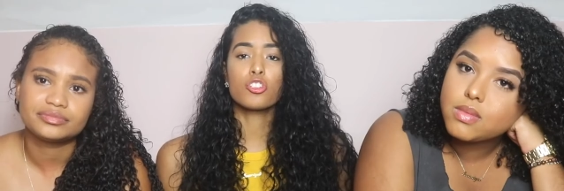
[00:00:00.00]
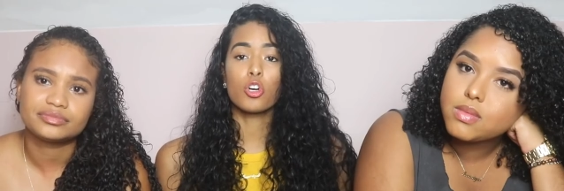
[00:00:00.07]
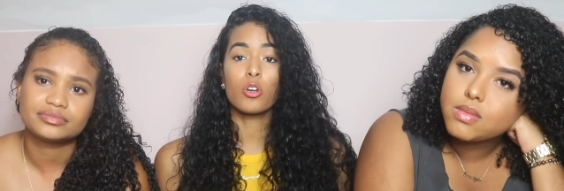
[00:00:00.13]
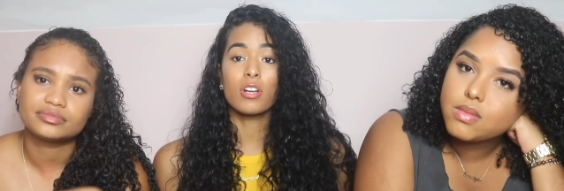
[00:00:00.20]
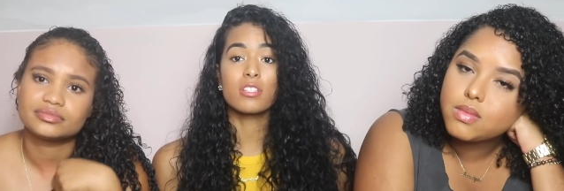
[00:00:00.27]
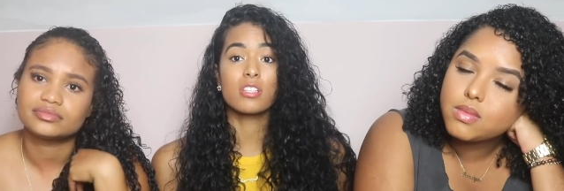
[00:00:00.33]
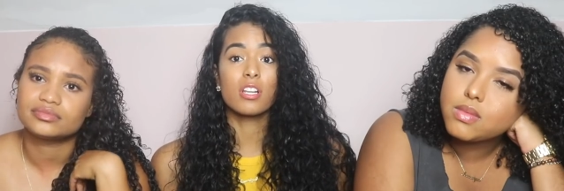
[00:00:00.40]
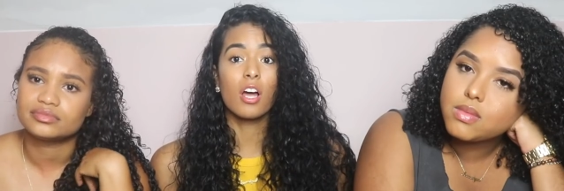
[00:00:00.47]

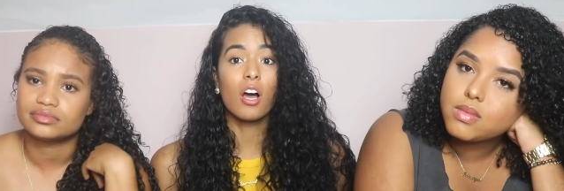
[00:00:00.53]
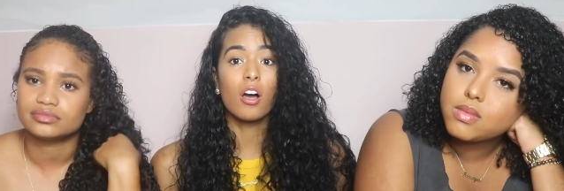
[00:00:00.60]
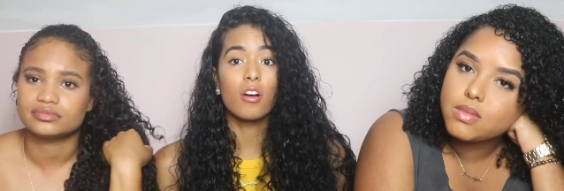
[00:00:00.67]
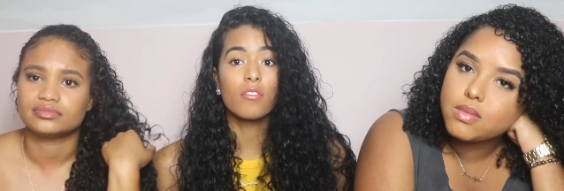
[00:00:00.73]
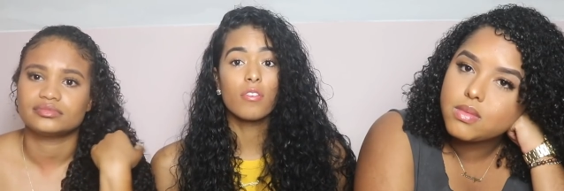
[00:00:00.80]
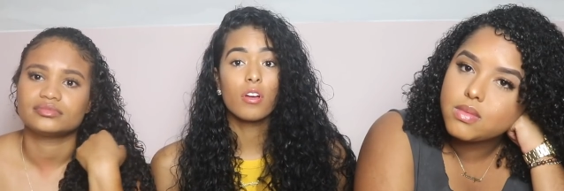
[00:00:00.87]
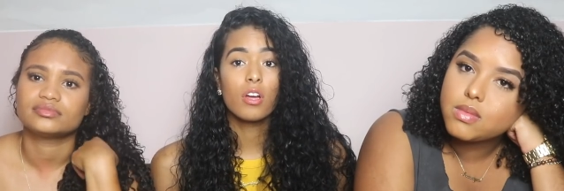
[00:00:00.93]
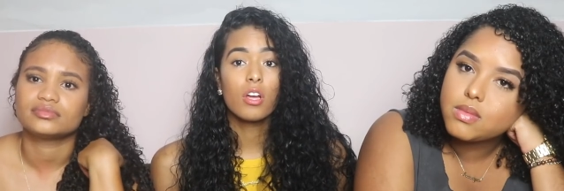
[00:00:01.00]
Speaker 1: showed us
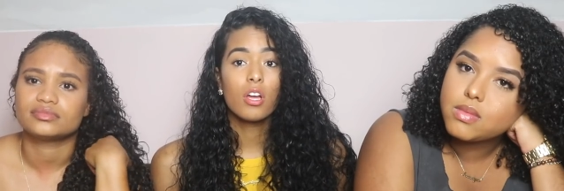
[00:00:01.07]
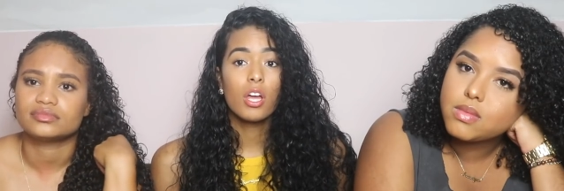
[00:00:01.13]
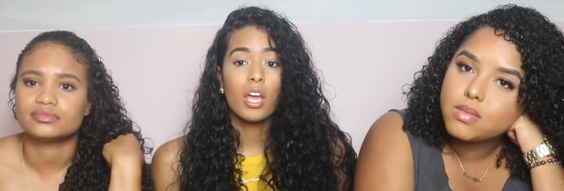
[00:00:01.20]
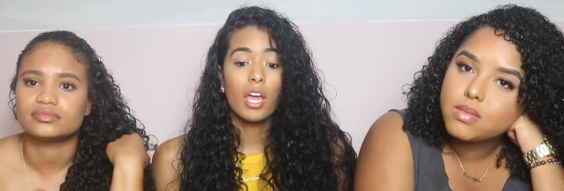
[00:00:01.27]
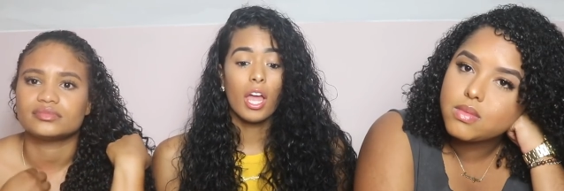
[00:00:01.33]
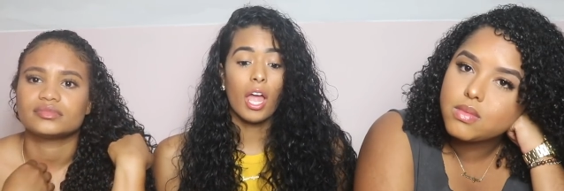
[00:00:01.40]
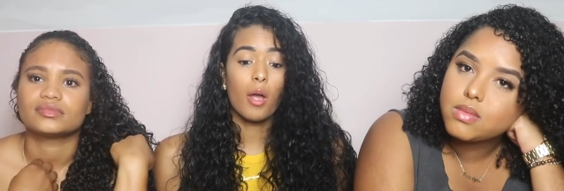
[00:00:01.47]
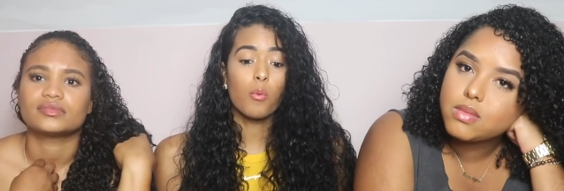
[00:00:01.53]
love
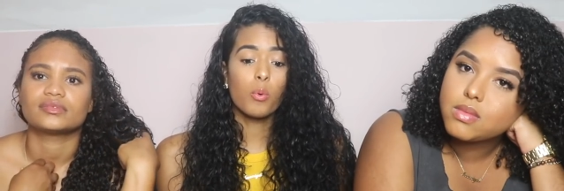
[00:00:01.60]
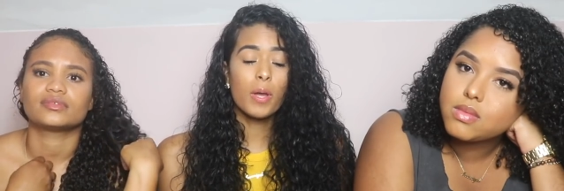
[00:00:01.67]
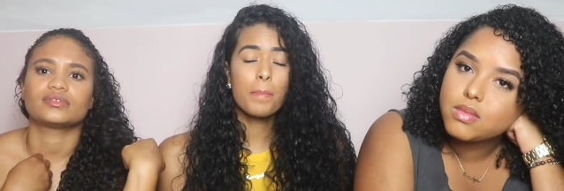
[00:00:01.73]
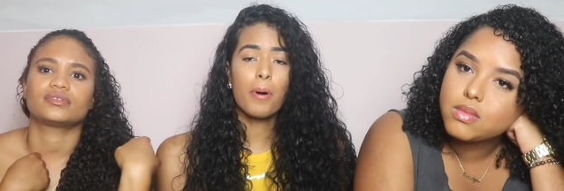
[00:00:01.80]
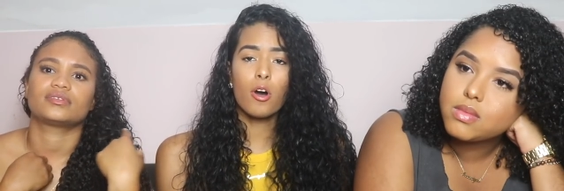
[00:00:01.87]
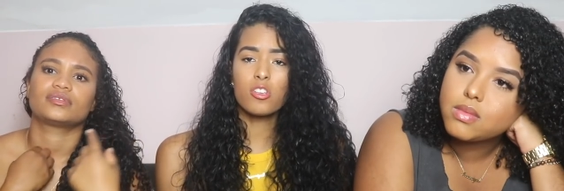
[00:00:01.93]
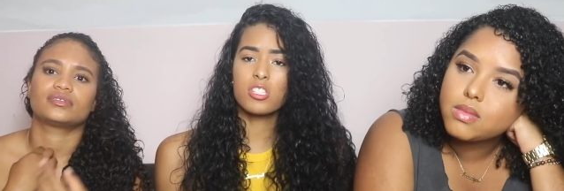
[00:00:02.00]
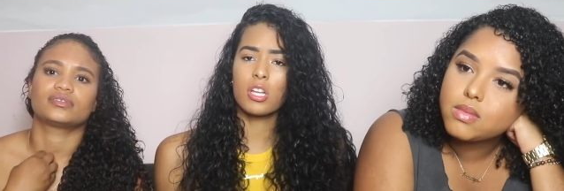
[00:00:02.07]
and we
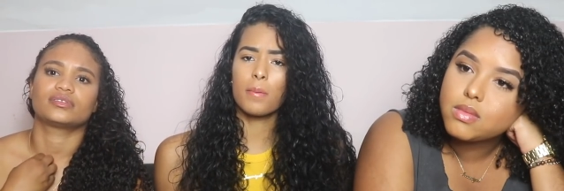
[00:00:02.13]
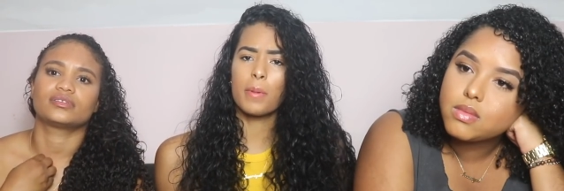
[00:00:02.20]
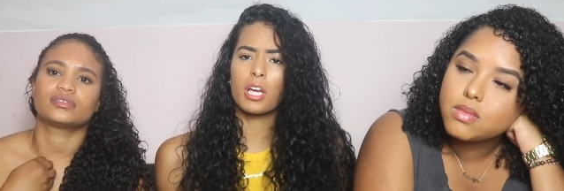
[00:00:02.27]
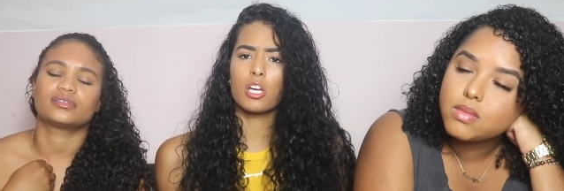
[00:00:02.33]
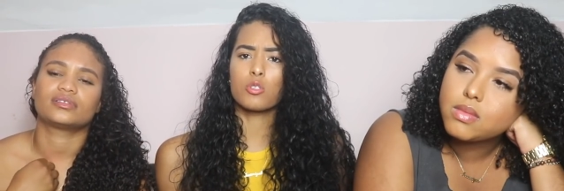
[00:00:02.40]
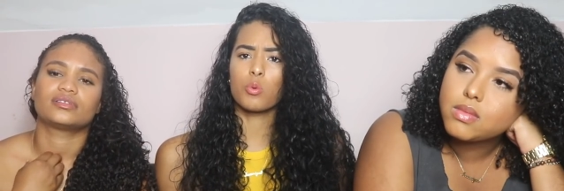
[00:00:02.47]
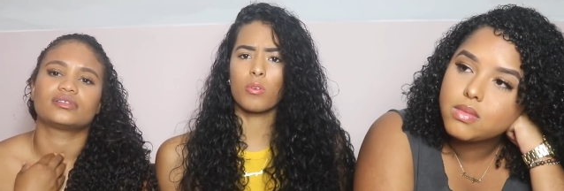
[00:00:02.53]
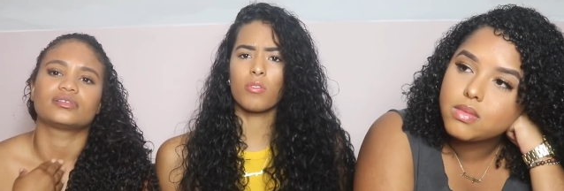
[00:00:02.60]
posted it
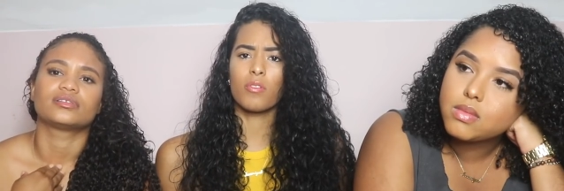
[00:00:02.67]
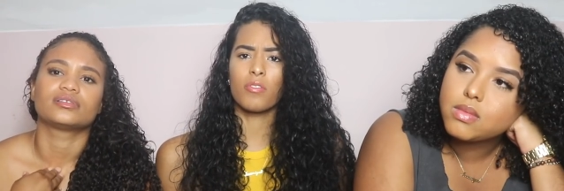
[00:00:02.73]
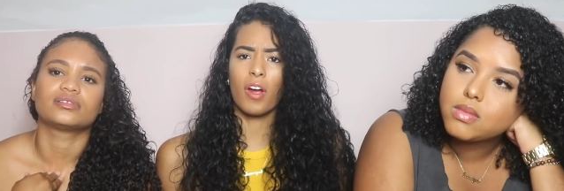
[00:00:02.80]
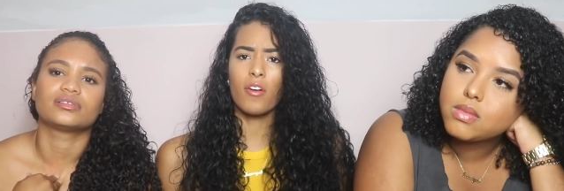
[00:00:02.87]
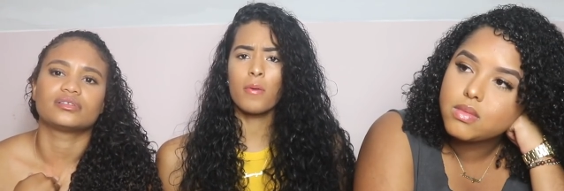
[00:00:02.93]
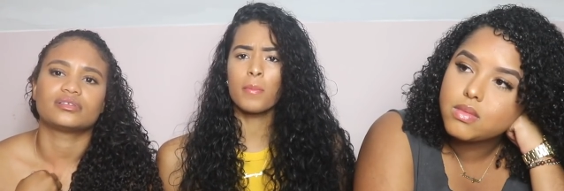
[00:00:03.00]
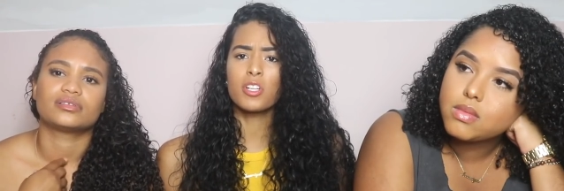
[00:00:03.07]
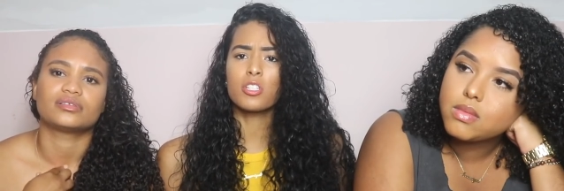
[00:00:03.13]
because we're
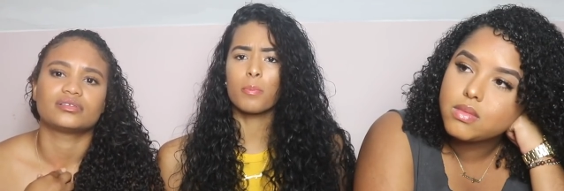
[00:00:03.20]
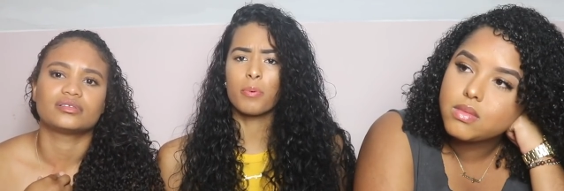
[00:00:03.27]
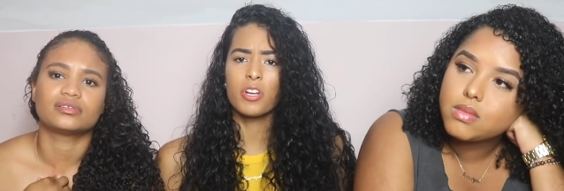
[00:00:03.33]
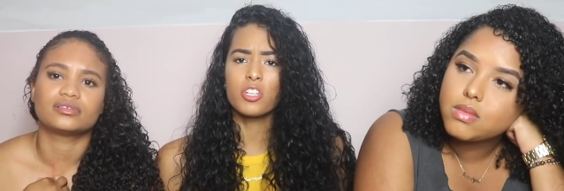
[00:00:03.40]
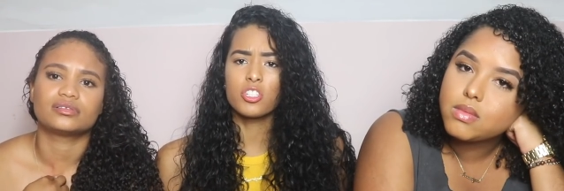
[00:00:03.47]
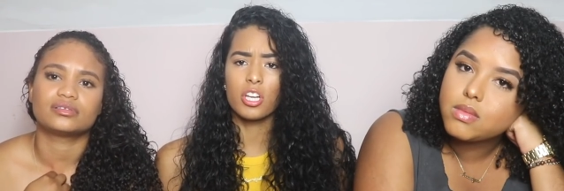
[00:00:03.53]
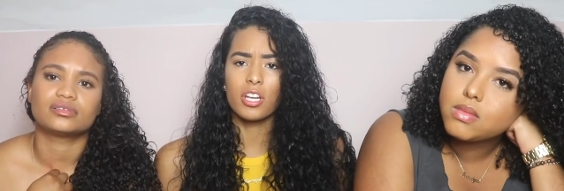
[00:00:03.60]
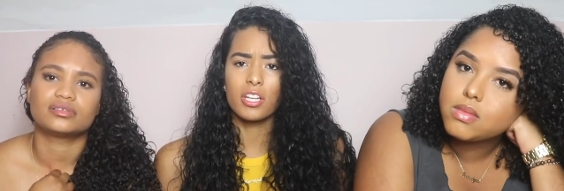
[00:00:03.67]
very much
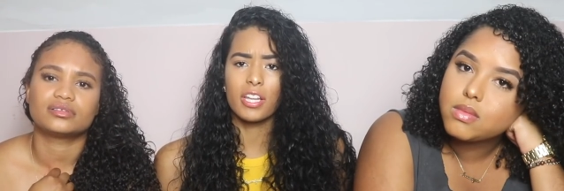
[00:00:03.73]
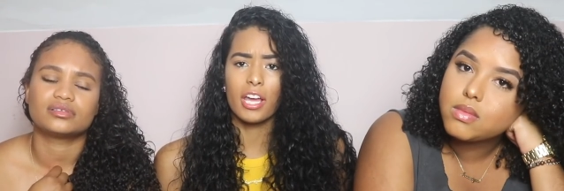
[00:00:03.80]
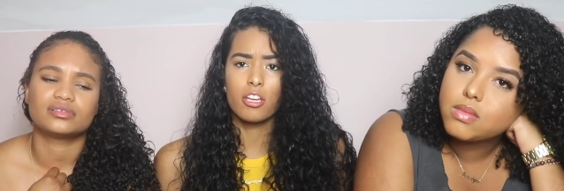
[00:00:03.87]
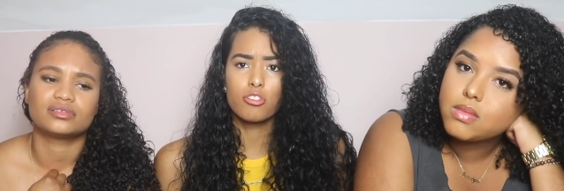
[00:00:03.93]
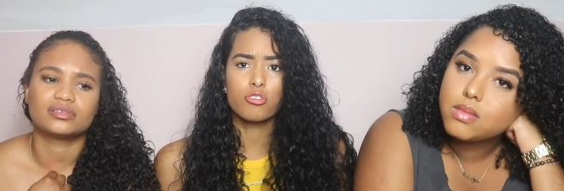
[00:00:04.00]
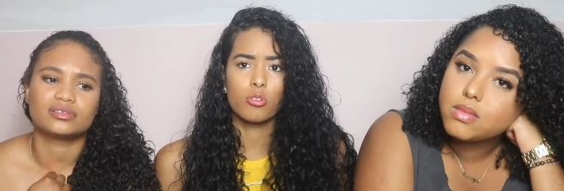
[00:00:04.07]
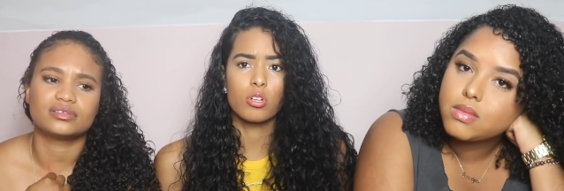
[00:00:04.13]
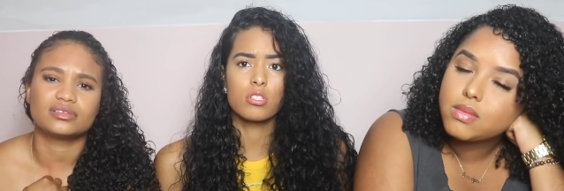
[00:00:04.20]
appreciated that
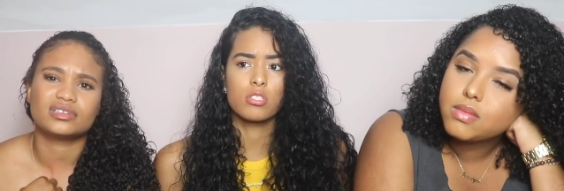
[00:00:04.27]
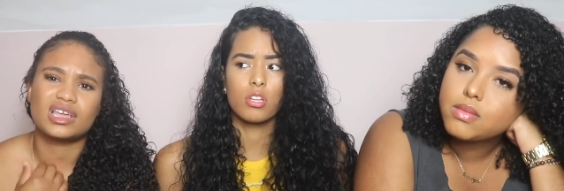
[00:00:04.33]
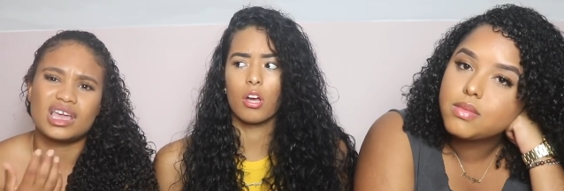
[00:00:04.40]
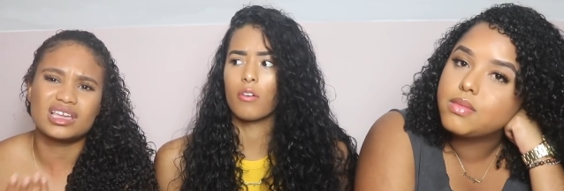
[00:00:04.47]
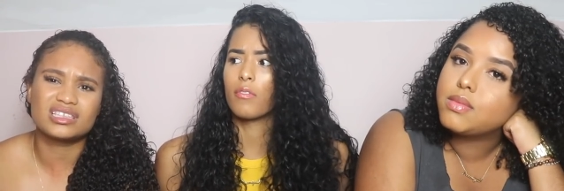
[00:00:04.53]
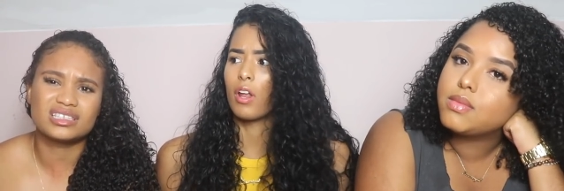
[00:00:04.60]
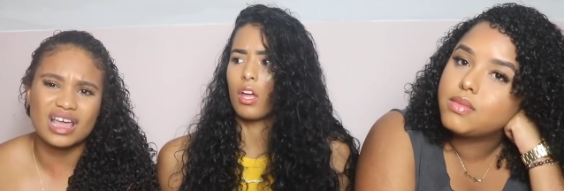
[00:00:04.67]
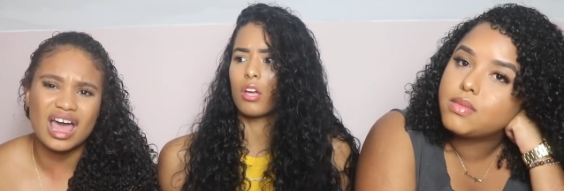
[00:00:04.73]
he showed us
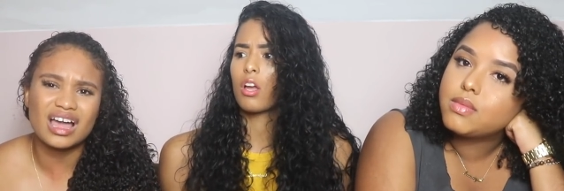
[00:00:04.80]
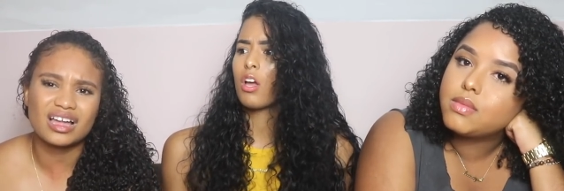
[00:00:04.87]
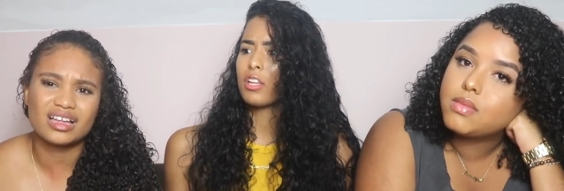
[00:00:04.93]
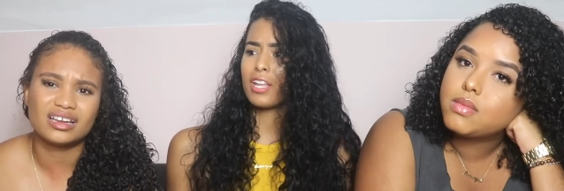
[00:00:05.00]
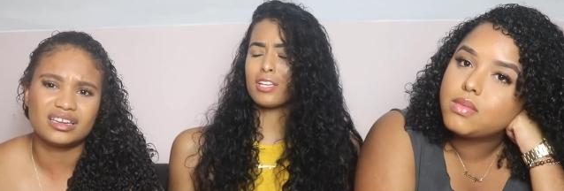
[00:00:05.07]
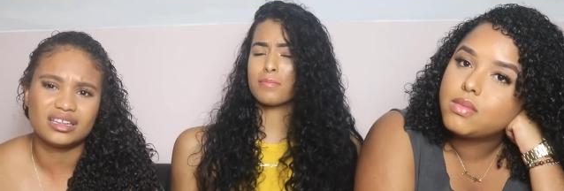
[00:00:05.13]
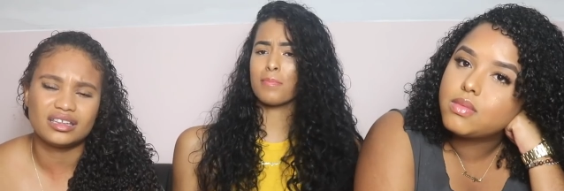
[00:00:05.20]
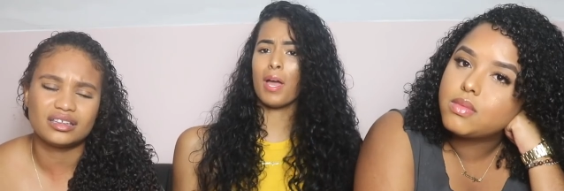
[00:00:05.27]
love. Exactly.
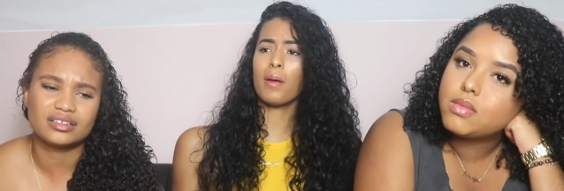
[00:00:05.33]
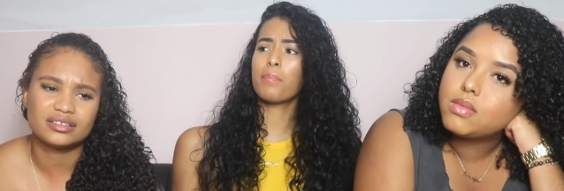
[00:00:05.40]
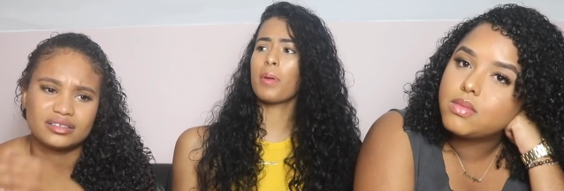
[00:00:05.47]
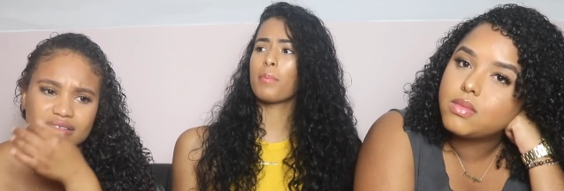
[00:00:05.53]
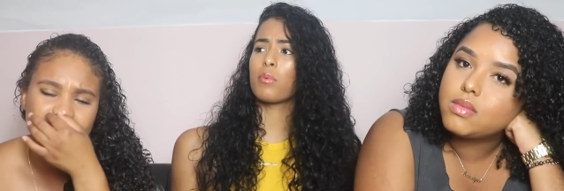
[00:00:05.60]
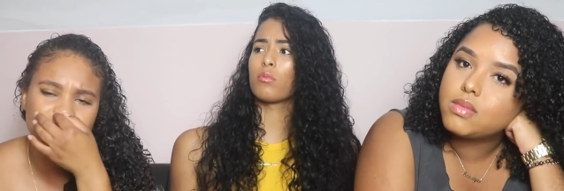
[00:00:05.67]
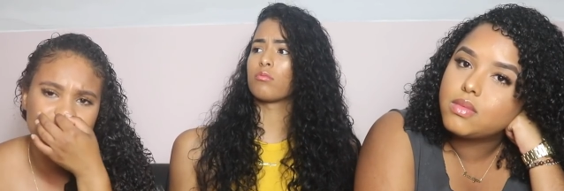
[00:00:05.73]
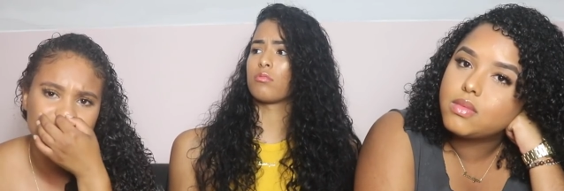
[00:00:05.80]
Like, there's mad
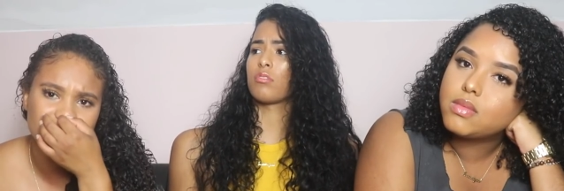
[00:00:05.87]
people